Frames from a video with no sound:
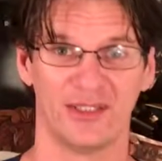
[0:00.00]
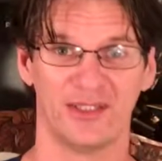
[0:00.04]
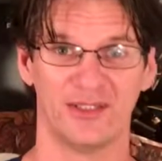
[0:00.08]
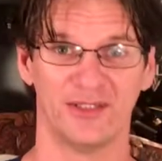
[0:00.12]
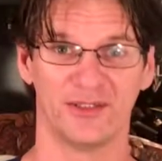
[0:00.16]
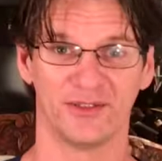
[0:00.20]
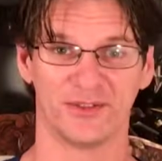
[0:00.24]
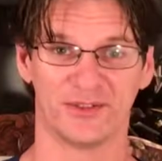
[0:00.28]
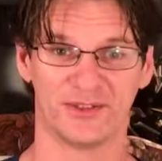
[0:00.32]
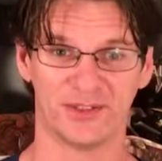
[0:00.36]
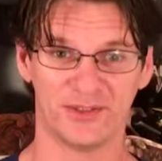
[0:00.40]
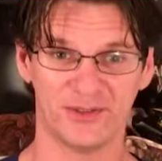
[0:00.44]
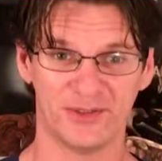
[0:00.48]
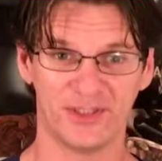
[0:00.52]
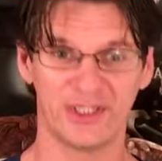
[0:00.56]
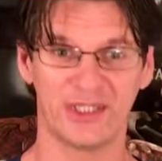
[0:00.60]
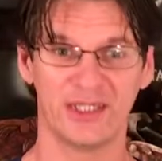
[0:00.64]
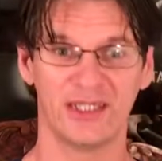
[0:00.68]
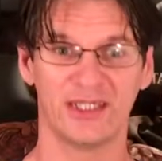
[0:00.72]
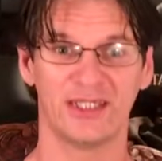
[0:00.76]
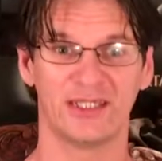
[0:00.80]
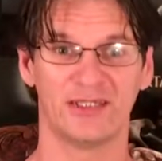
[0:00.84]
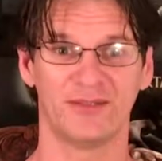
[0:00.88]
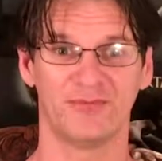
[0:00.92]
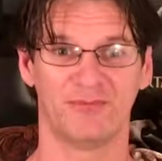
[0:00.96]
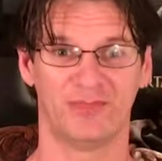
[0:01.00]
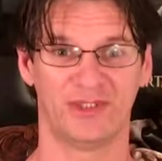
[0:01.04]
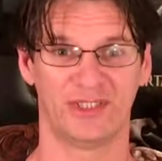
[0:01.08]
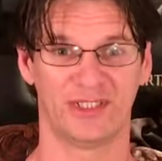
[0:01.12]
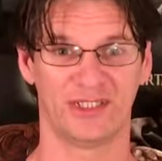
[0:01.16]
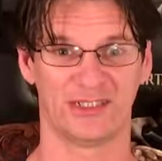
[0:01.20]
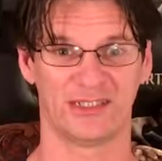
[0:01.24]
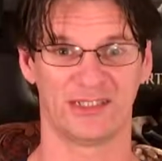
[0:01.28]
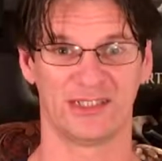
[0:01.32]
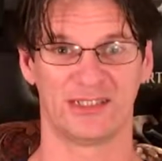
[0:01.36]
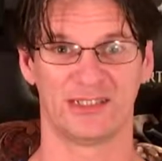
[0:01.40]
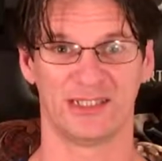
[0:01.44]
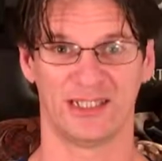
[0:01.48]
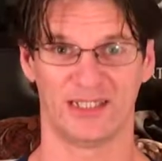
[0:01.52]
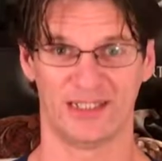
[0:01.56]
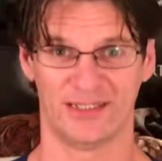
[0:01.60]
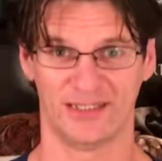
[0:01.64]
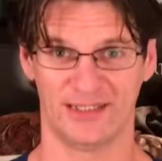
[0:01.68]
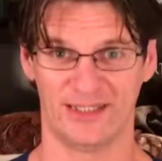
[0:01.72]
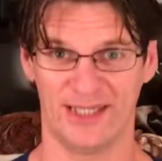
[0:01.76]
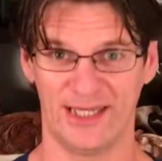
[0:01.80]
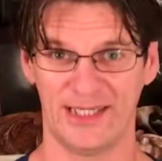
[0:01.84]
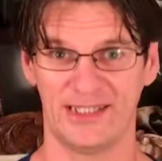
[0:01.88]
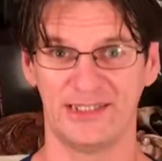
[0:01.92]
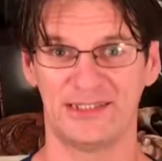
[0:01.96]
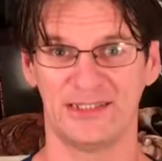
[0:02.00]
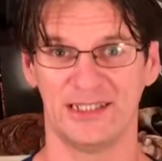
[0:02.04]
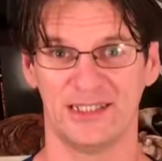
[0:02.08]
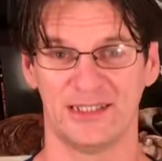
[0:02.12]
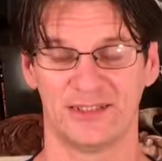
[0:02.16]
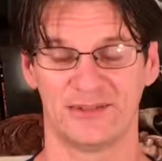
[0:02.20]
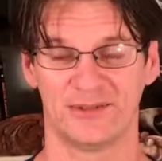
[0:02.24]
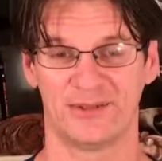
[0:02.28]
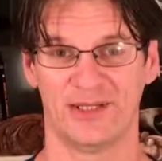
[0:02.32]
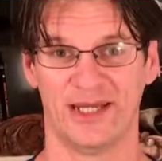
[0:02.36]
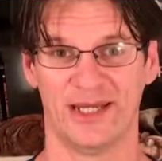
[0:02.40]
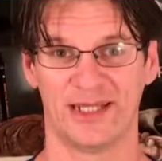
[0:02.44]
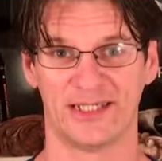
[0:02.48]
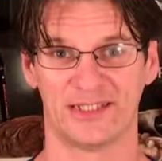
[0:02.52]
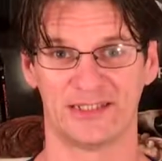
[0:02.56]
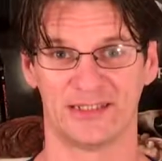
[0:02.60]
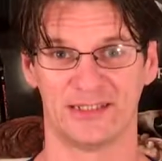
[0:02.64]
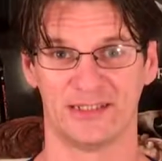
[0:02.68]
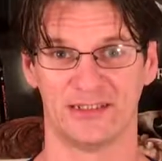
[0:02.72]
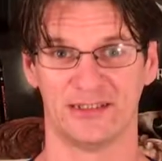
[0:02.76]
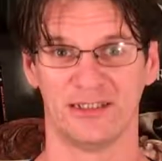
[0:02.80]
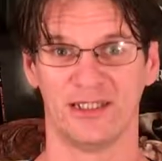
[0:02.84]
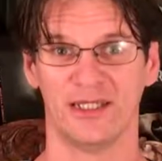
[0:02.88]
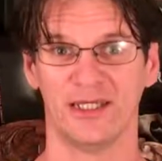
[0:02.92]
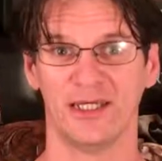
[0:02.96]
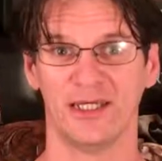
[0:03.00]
You're doing it because it's a nice interaction.